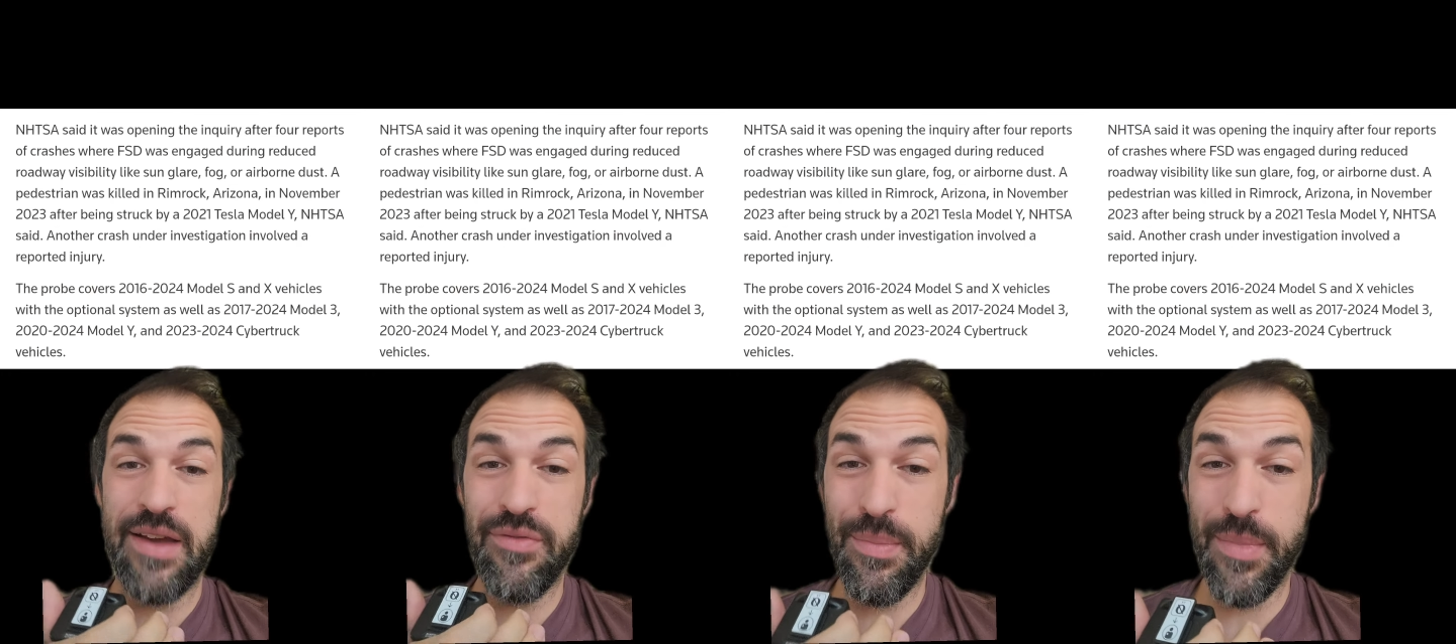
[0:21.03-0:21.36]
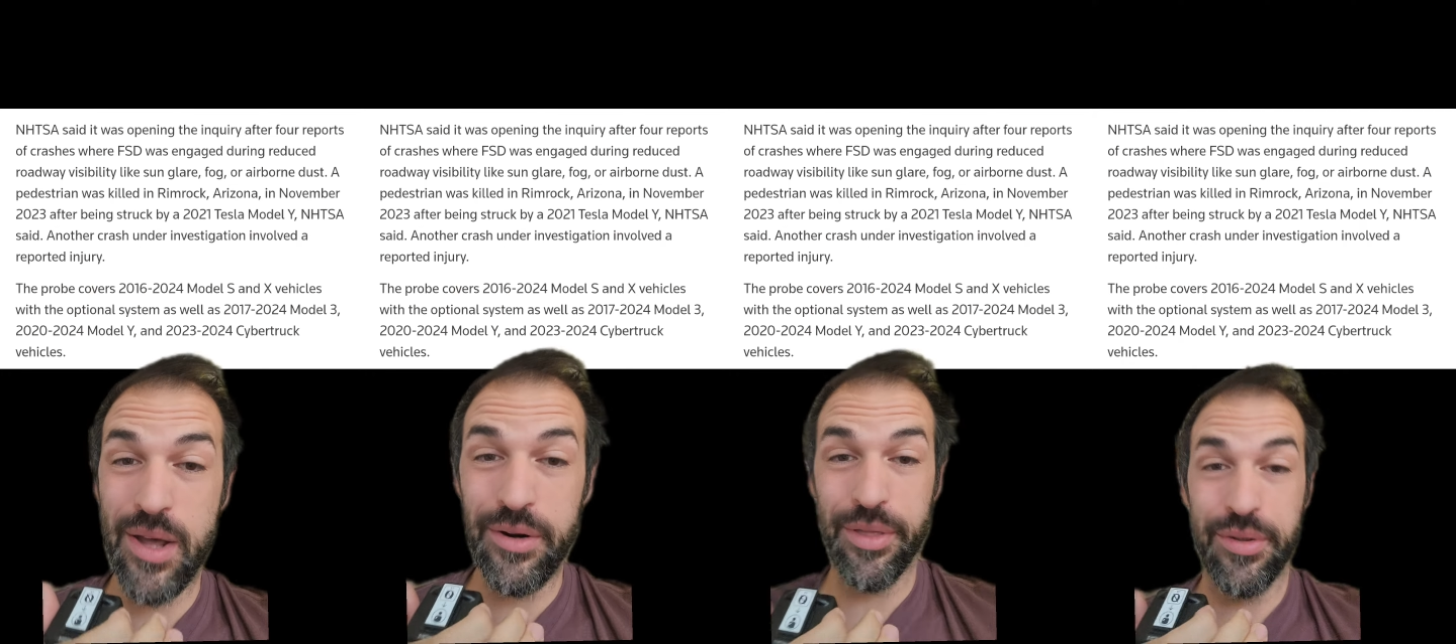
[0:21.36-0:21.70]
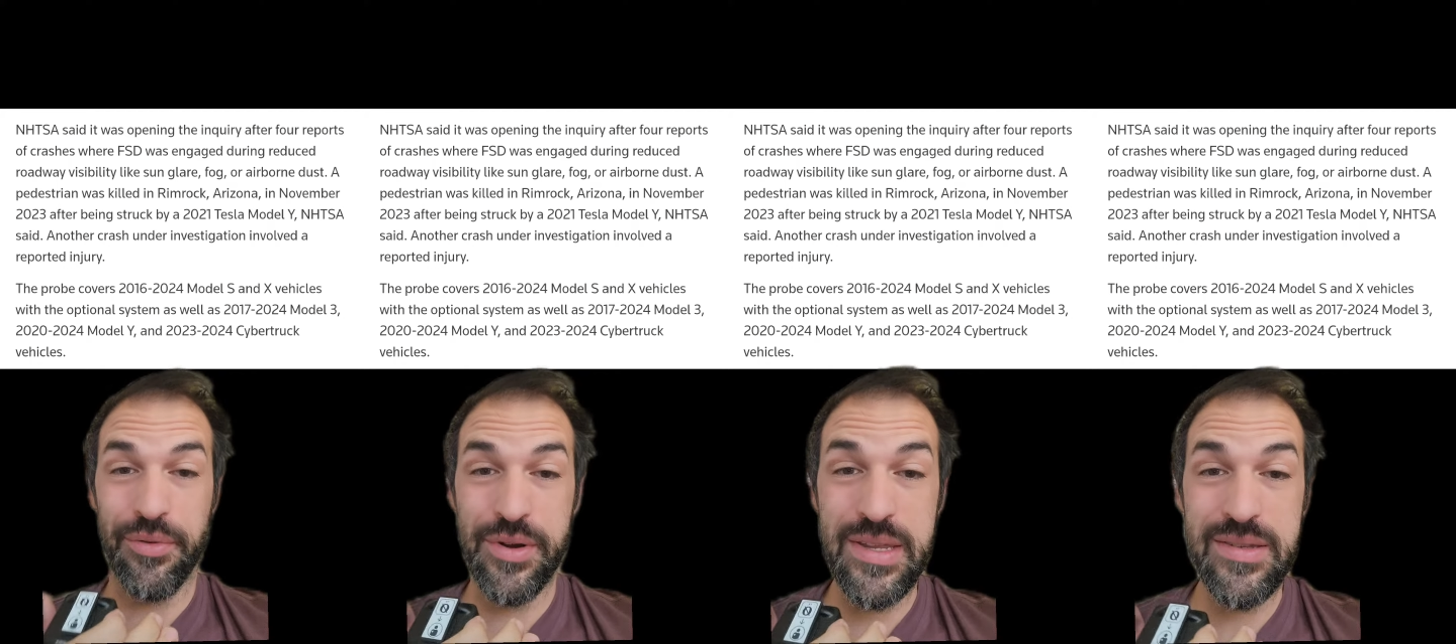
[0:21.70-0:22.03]
every Model
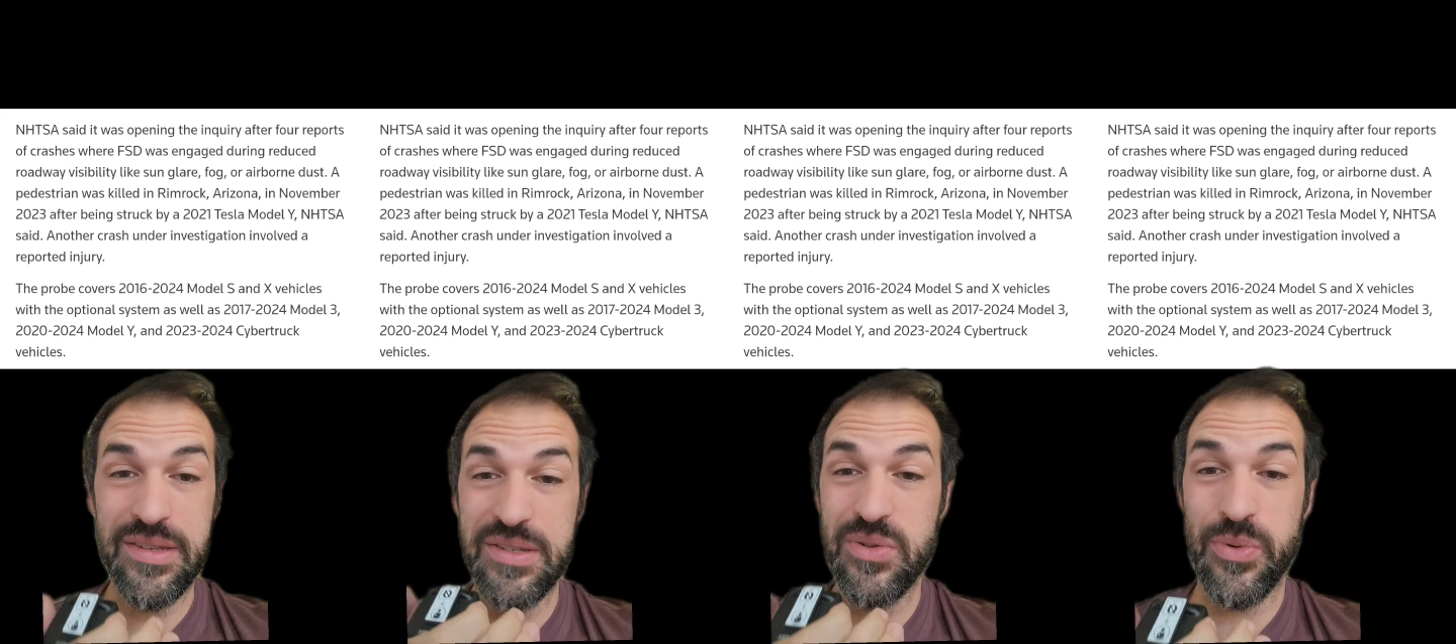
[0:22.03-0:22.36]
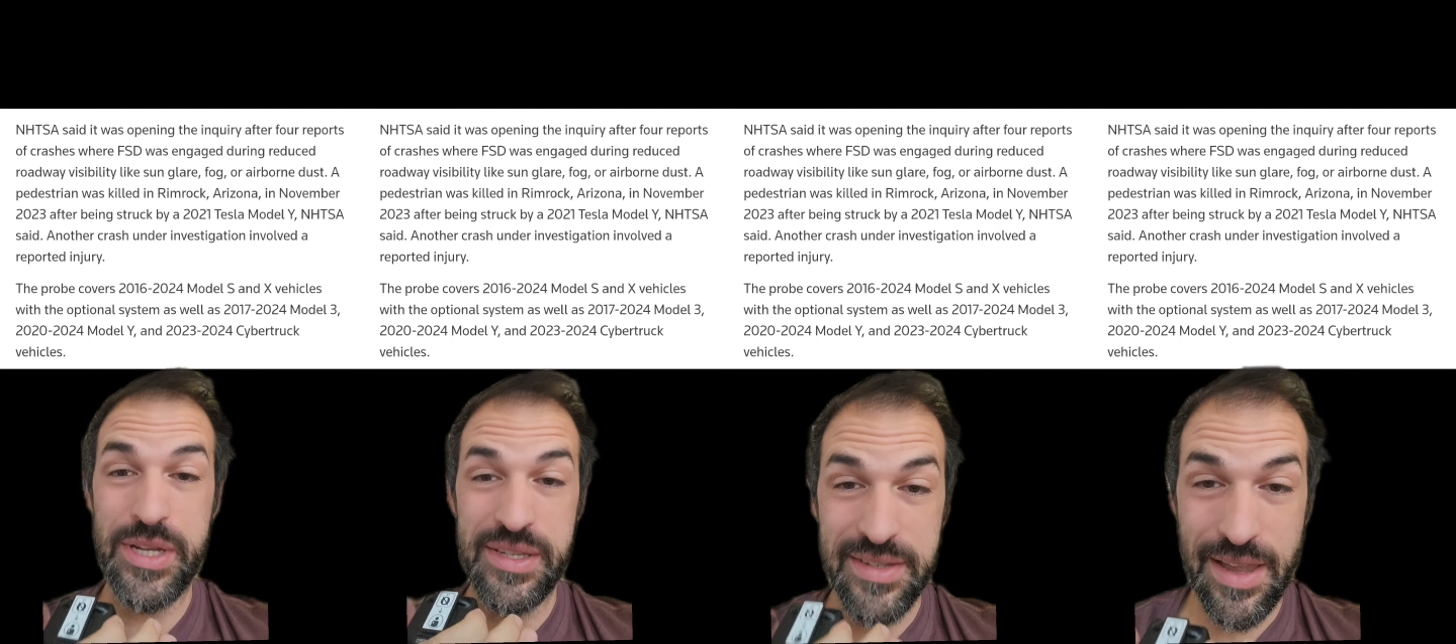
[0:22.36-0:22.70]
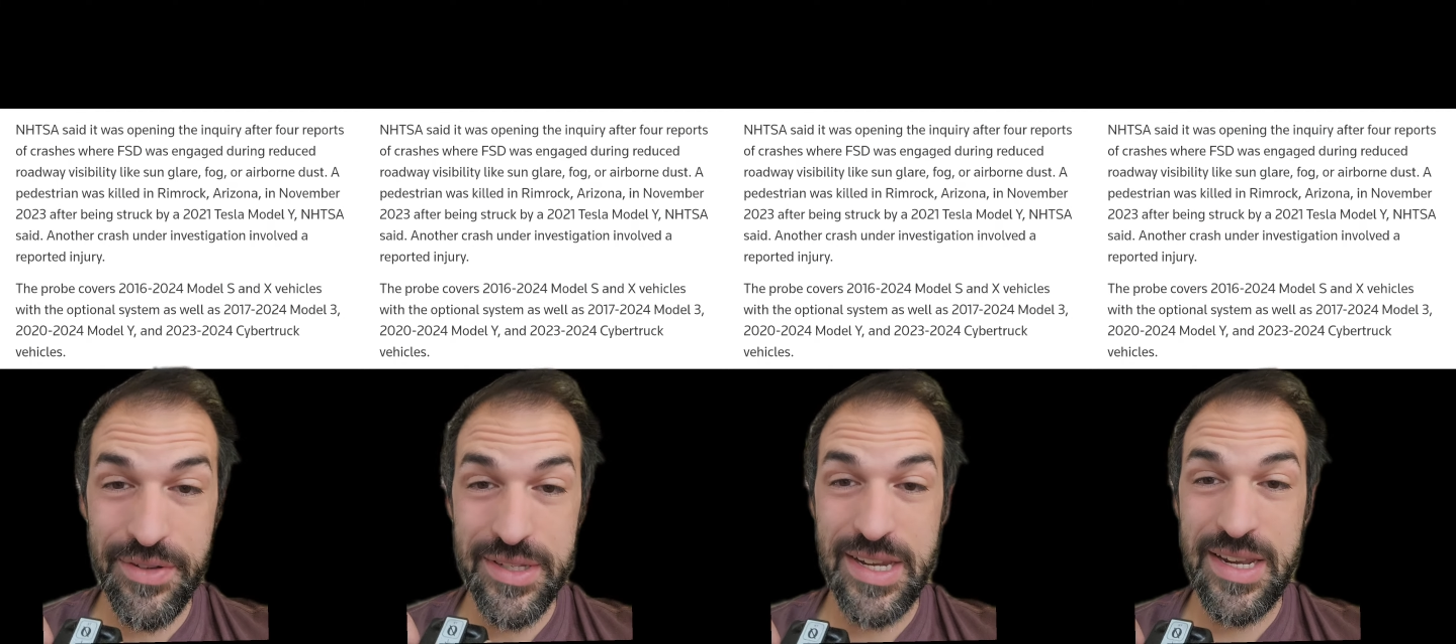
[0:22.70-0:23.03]
3 since
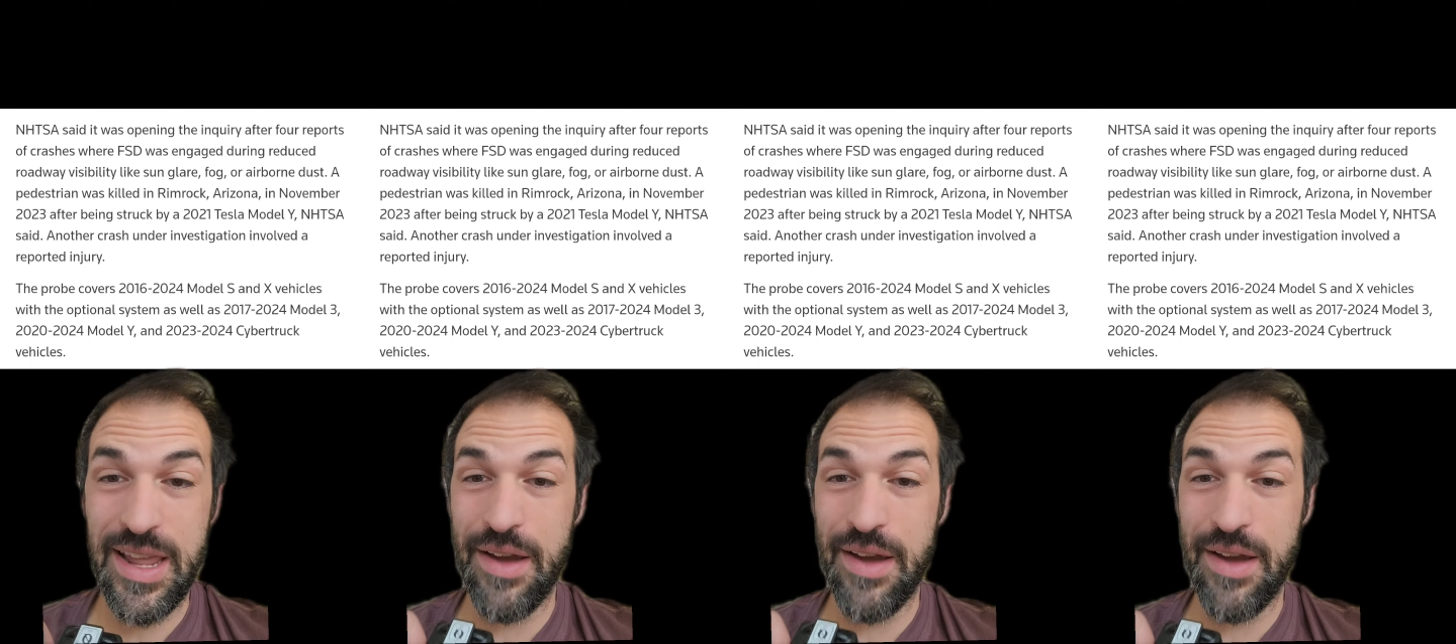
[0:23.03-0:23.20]
2017,